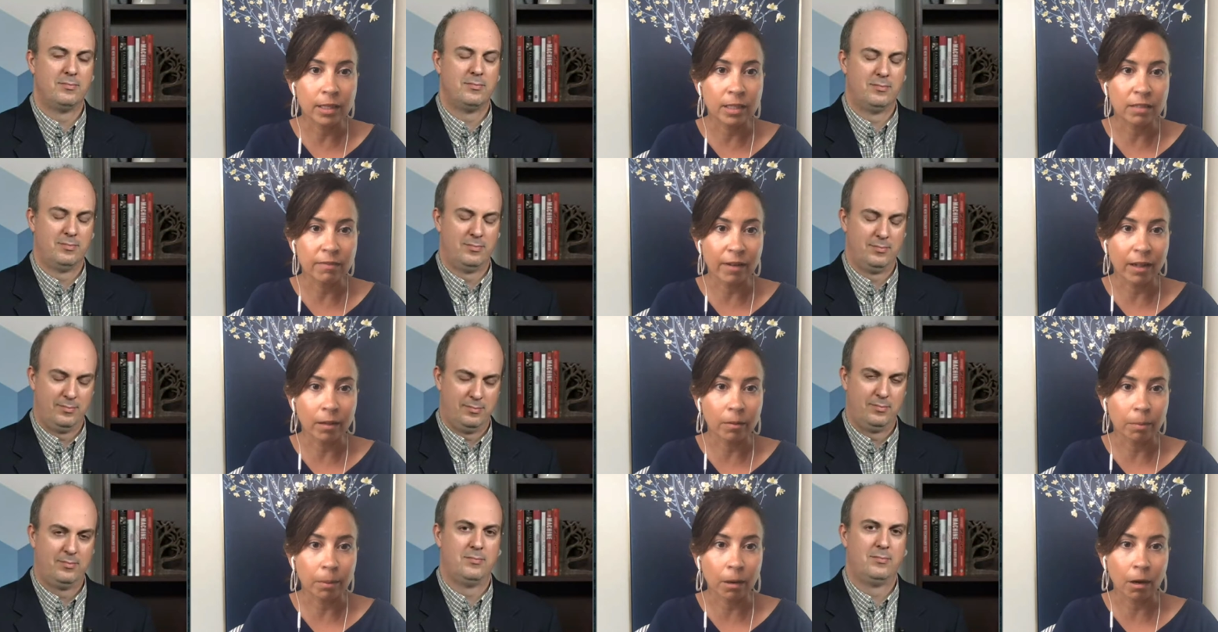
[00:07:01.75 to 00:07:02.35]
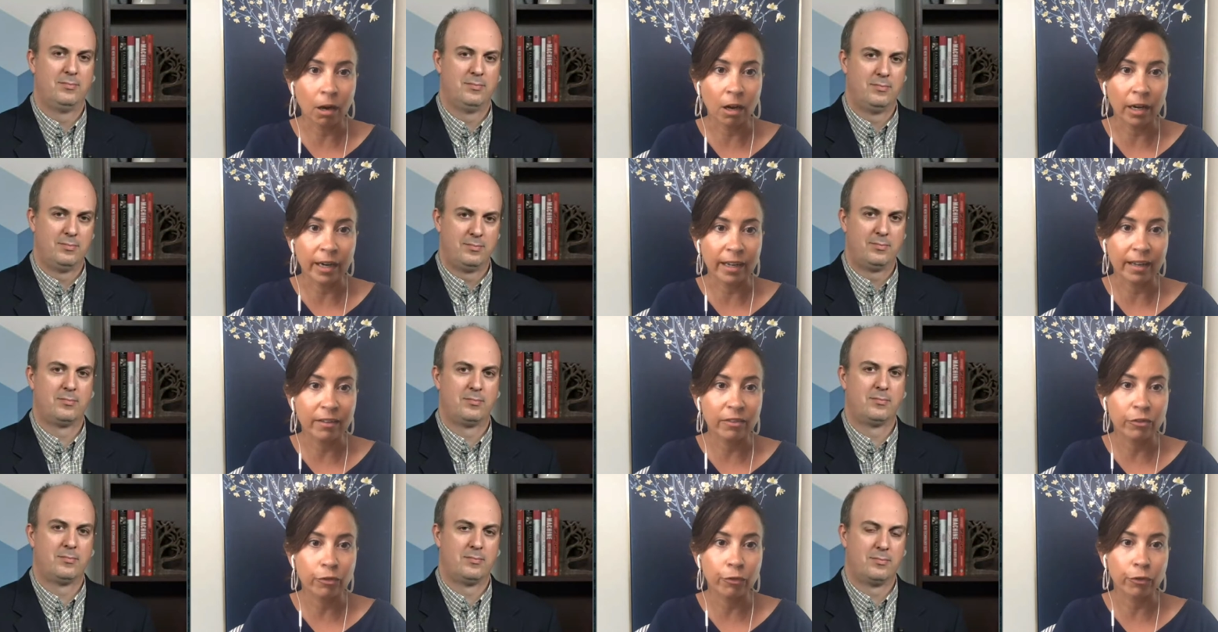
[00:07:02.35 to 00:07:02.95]
Speaker 1: the developer
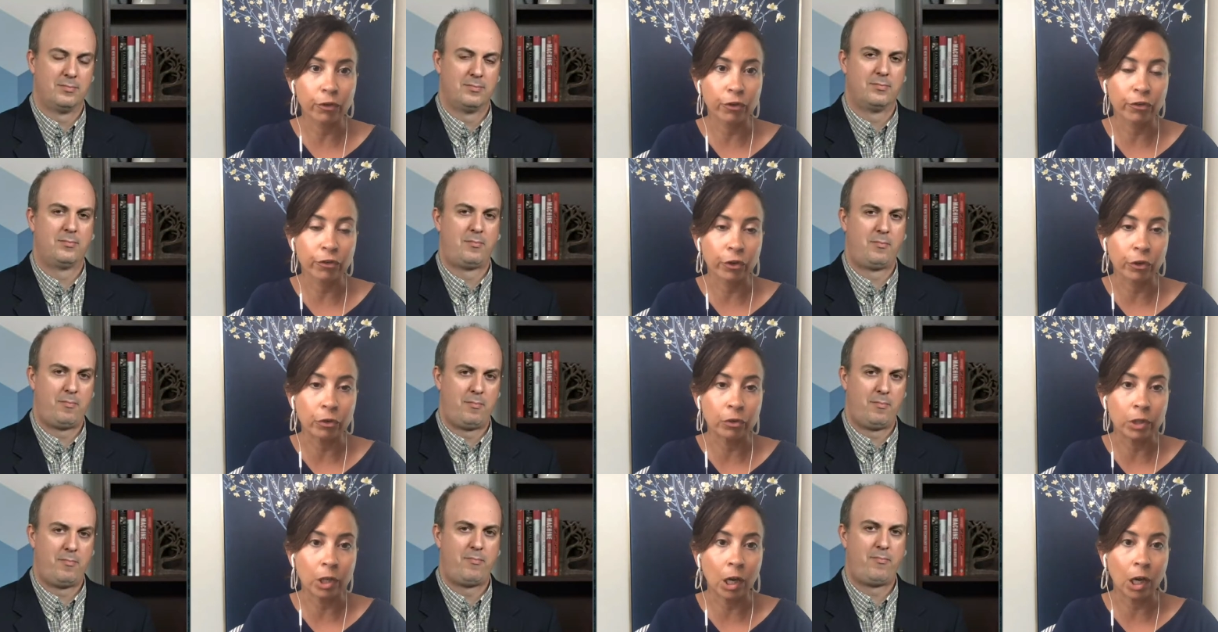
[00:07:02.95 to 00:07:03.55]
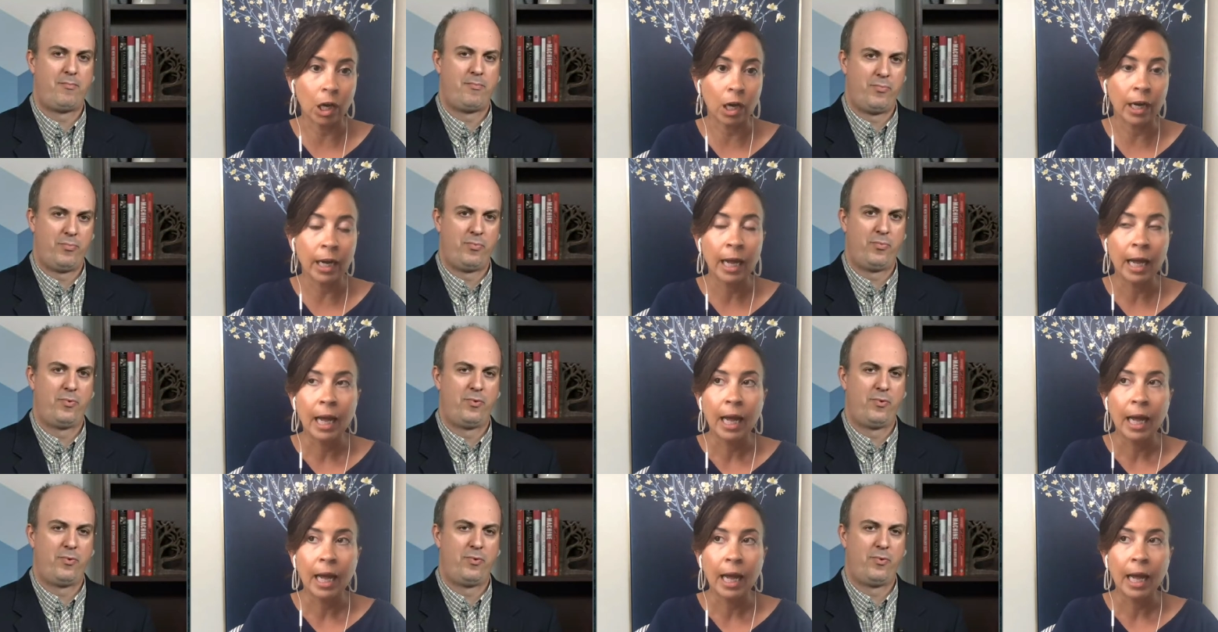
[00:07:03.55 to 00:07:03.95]
audience for so long.